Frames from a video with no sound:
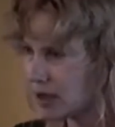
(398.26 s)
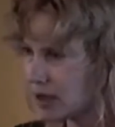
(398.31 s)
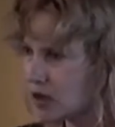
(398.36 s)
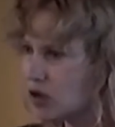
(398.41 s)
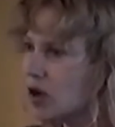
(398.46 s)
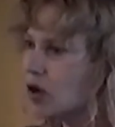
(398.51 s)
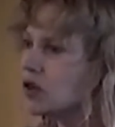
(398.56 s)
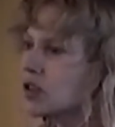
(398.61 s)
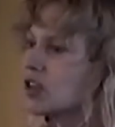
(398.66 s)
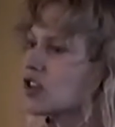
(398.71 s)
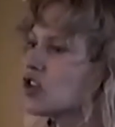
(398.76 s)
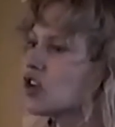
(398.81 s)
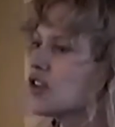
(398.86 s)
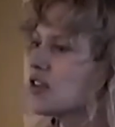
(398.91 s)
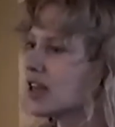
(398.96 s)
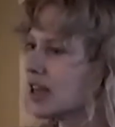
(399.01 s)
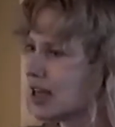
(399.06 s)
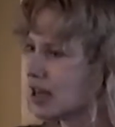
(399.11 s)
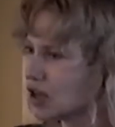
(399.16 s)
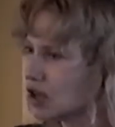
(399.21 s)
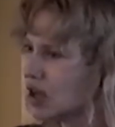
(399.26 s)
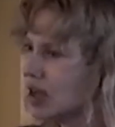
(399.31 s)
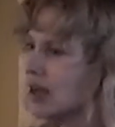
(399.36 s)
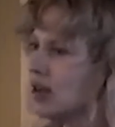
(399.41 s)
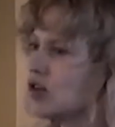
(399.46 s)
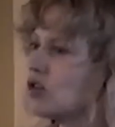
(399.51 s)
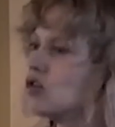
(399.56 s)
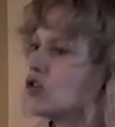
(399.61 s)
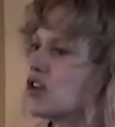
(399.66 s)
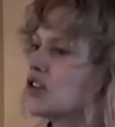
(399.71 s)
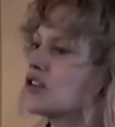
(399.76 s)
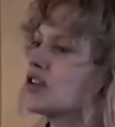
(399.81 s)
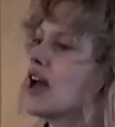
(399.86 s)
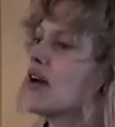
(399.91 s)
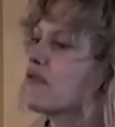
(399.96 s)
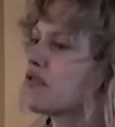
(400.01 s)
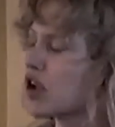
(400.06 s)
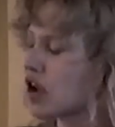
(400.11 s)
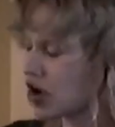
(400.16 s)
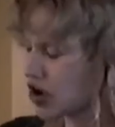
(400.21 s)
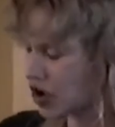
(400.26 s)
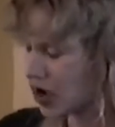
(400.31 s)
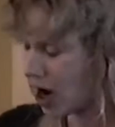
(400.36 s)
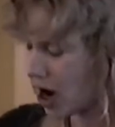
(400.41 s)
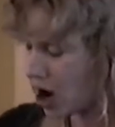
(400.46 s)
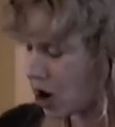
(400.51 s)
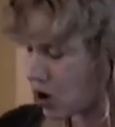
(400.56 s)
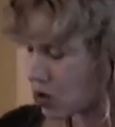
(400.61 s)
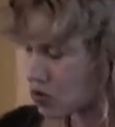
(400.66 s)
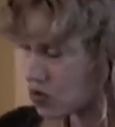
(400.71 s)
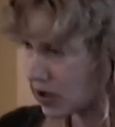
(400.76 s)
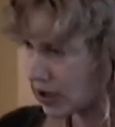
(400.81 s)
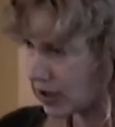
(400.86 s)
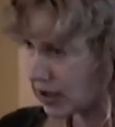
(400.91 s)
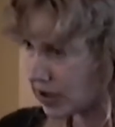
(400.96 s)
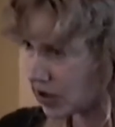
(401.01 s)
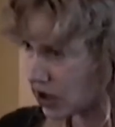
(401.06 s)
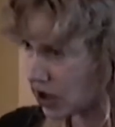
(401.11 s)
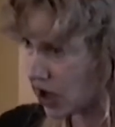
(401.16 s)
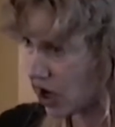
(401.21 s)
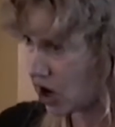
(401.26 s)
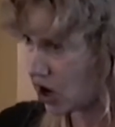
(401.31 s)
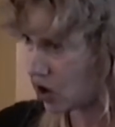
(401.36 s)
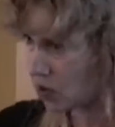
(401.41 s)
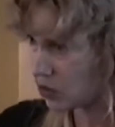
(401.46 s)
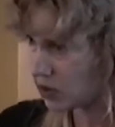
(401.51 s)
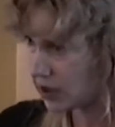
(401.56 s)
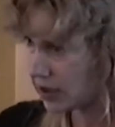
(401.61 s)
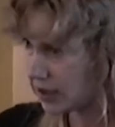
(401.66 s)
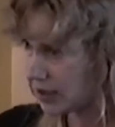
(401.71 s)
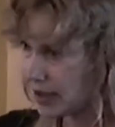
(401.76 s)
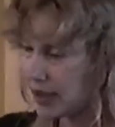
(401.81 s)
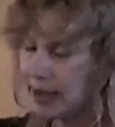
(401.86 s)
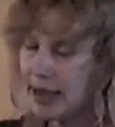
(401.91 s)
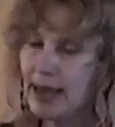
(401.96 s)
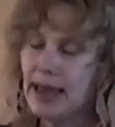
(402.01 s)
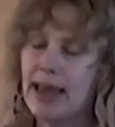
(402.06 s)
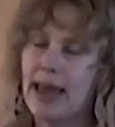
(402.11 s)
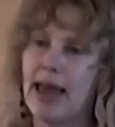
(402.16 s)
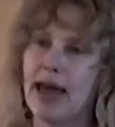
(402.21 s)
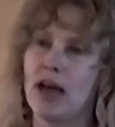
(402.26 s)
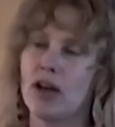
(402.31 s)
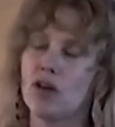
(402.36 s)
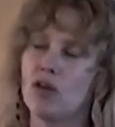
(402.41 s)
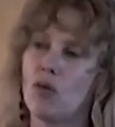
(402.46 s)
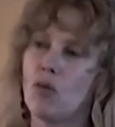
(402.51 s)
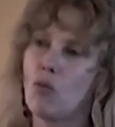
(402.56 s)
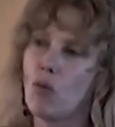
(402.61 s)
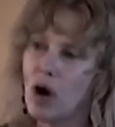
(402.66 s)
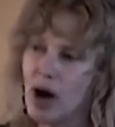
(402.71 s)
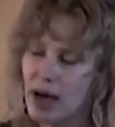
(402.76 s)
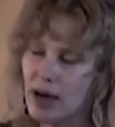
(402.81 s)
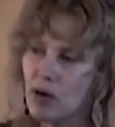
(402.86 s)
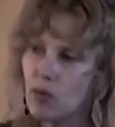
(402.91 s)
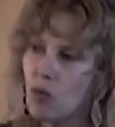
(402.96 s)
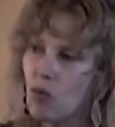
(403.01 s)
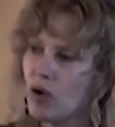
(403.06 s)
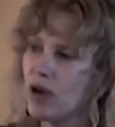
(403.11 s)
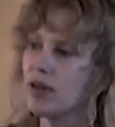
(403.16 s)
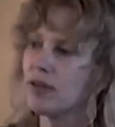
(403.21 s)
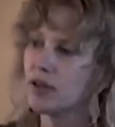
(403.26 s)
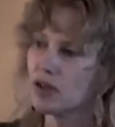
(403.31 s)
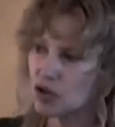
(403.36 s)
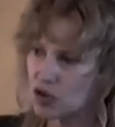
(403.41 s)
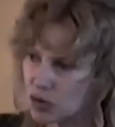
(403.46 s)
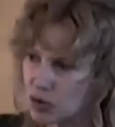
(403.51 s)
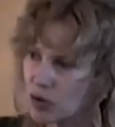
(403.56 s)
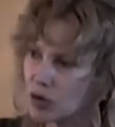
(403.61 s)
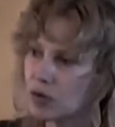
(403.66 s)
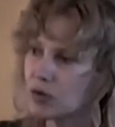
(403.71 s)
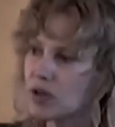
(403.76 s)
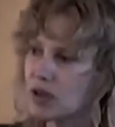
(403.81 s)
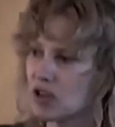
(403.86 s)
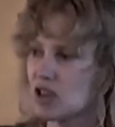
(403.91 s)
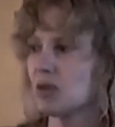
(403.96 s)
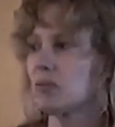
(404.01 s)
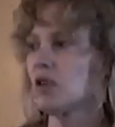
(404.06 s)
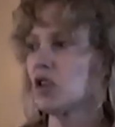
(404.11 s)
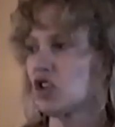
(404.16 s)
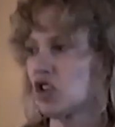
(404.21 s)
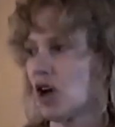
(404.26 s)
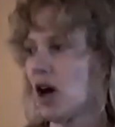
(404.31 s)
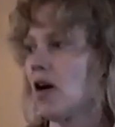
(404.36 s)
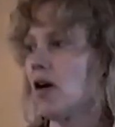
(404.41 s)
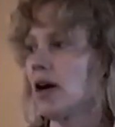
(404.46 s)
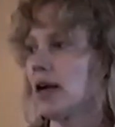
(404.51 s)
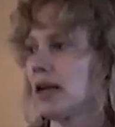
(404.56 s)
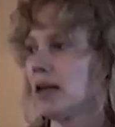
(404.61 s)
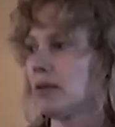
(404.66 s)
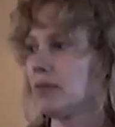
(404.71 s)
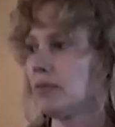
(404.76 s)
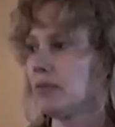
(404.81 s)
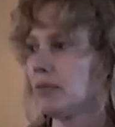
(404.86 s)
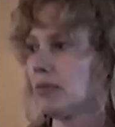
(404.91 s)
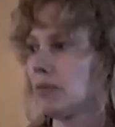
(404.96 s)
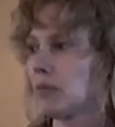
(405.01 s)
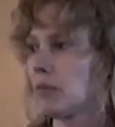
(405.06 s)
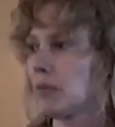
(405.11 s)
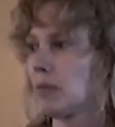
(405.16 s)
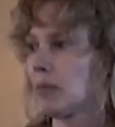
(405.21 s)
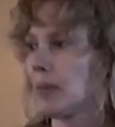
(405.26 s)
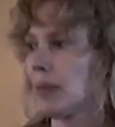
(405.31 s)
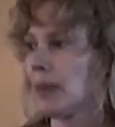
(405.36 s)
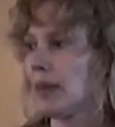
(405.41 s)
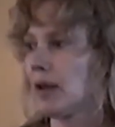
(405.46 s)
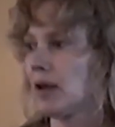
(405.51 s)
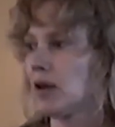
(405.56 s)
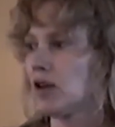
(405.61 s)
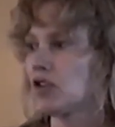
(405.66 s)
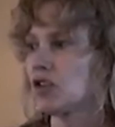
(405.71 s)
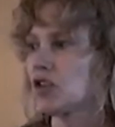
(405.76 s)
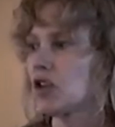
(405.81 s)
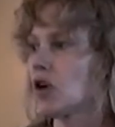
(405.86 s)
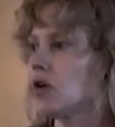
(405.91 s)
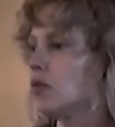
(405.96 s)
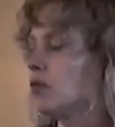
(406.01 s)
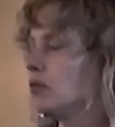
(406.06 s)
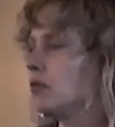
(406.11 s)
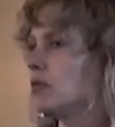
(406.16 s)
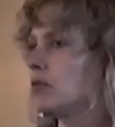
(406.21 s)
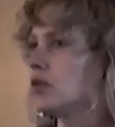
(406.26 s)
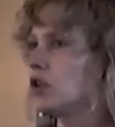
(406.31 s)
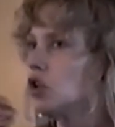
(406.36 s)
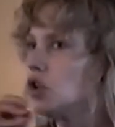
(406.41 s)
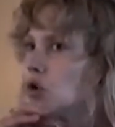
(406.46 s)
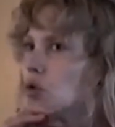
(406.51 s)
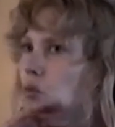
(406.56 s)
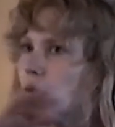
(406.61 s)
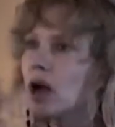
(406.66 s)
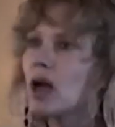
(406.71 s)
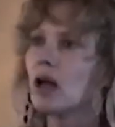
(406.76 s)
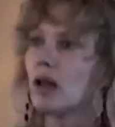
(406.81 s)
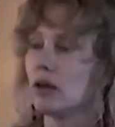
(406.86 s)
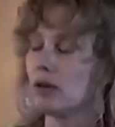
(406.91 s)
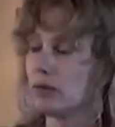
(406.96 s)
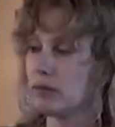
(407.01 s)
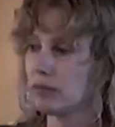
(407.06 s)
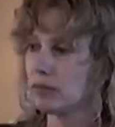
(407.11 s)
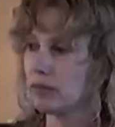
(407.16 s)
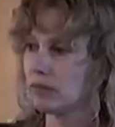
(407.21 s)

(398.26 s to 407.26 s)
No such thing. You just have to know, know. And one with the truth is a majority. So you will.